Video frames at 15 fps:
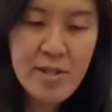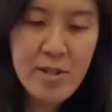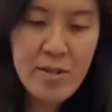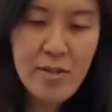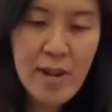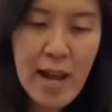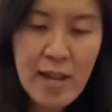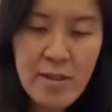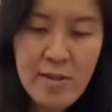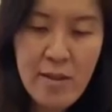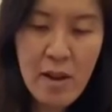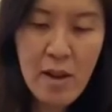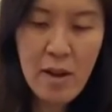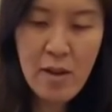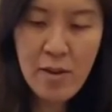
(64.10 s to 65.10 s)
glue like
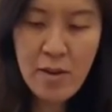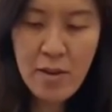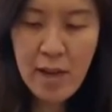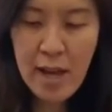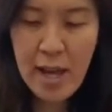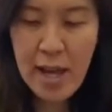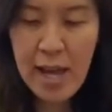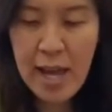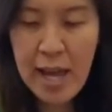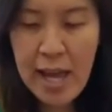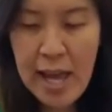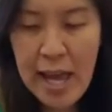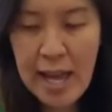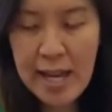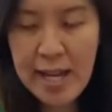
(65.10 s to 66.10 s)
so.
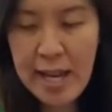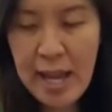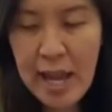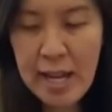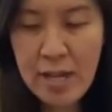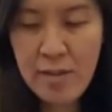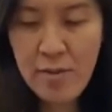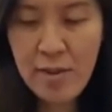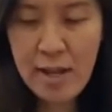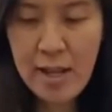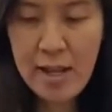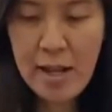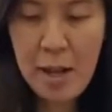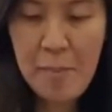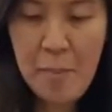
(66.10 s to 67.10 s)
And then you
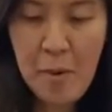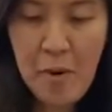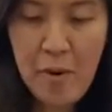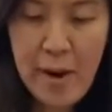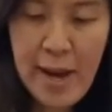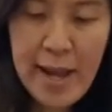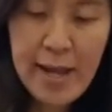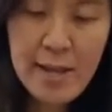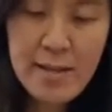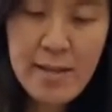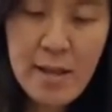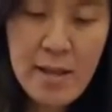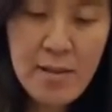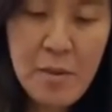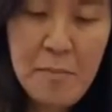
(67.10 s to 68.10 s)
need a
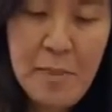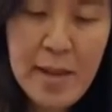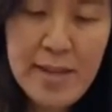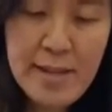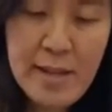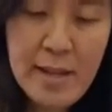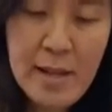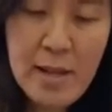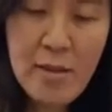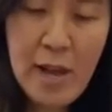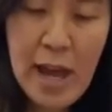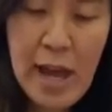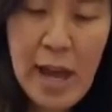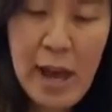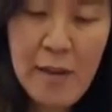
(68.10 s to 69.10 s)
borax. So basically you
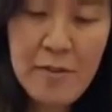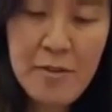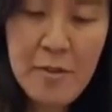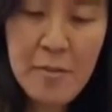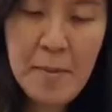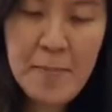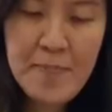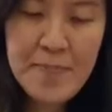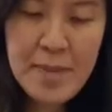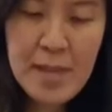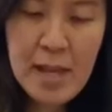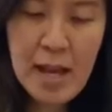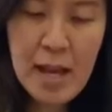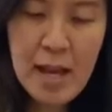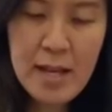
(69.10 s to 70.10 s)
have to
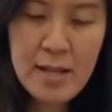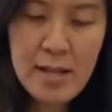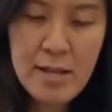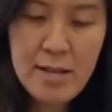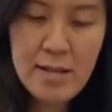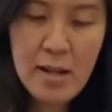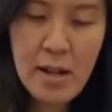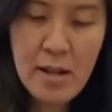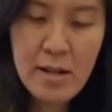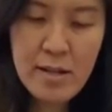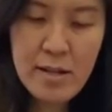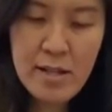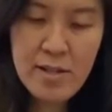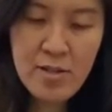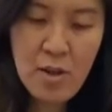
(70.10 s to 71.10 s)
uh, so
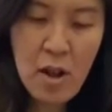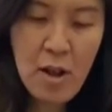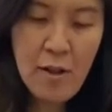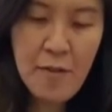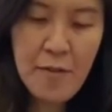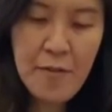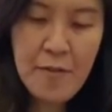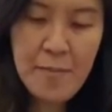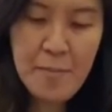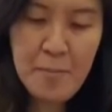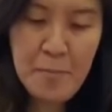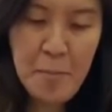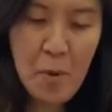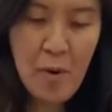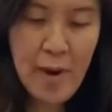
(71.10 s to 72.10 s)
dissolve
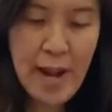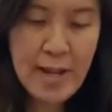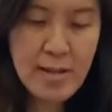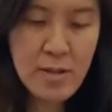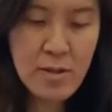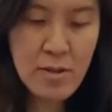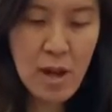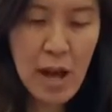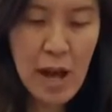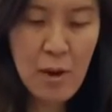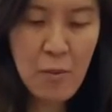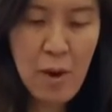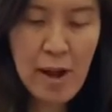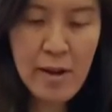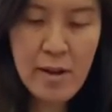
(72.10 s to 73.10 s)
borax into
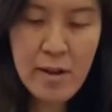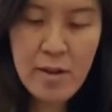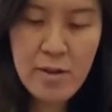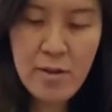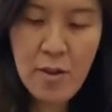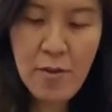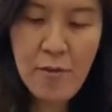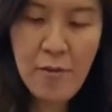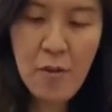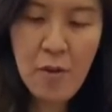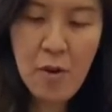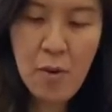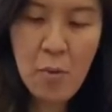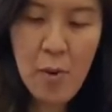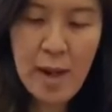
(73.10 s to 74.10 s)
hot water. So
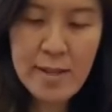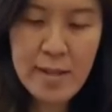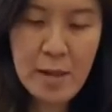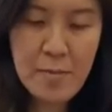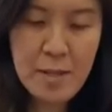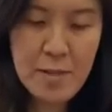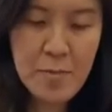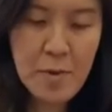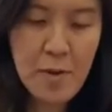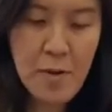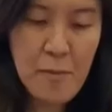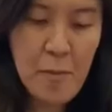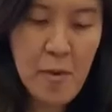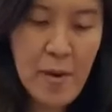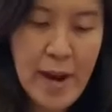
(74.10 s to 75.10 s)
for one tablespoon
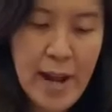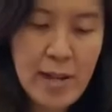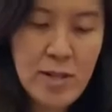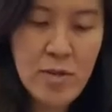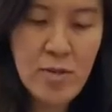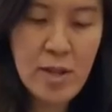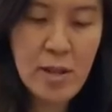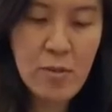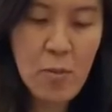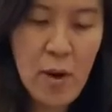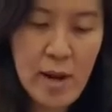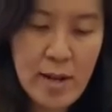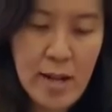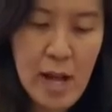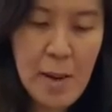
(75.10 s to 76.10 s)
of borax, you need
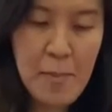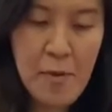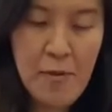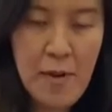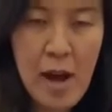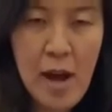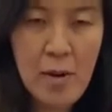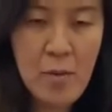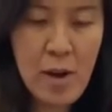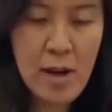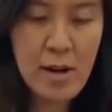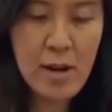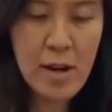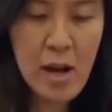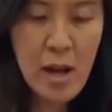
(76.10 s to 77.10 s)
one cup of hot
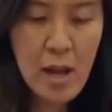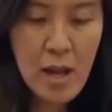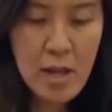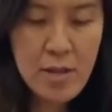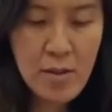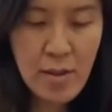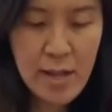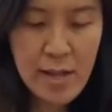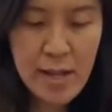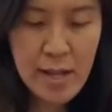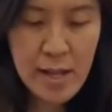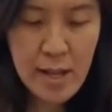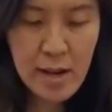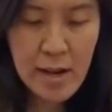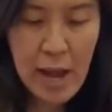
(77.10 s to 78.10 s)
water. So in
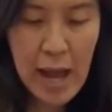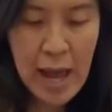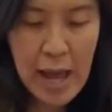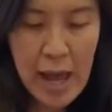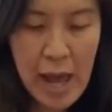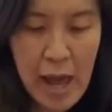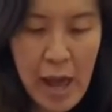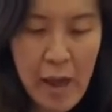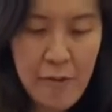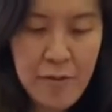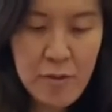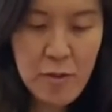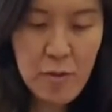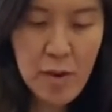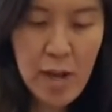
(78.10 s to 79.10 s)
here, I
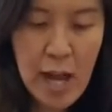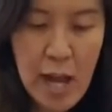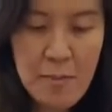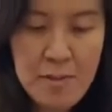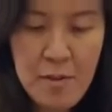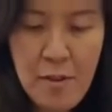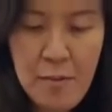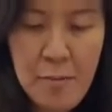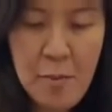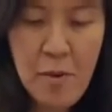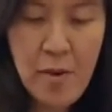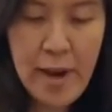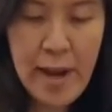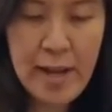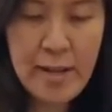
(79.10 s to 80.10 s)
have two cups of
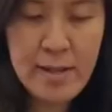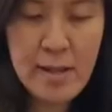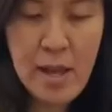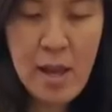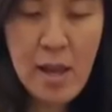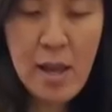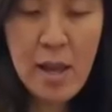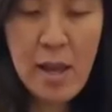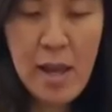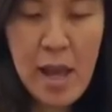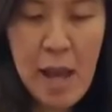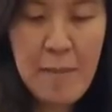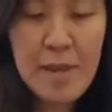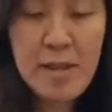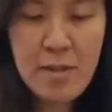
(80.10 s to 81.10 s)
borax.
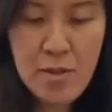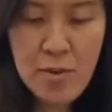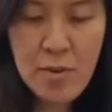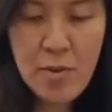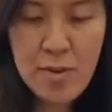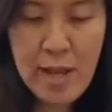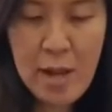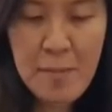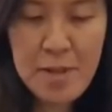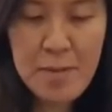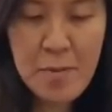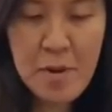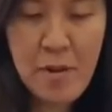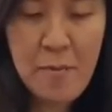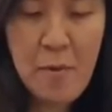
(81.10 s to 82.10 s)
I mean, two
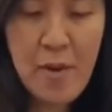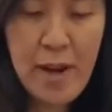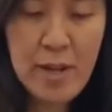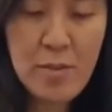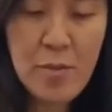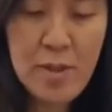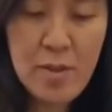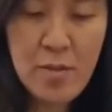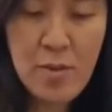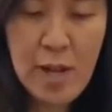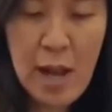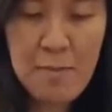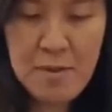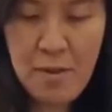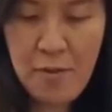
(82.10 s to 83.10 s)
tablespoons of borax with two
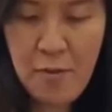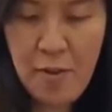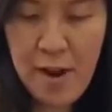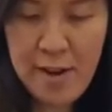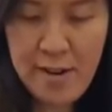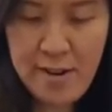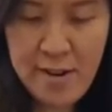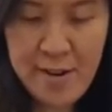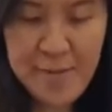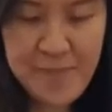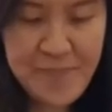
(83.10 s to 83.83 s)
cups of water.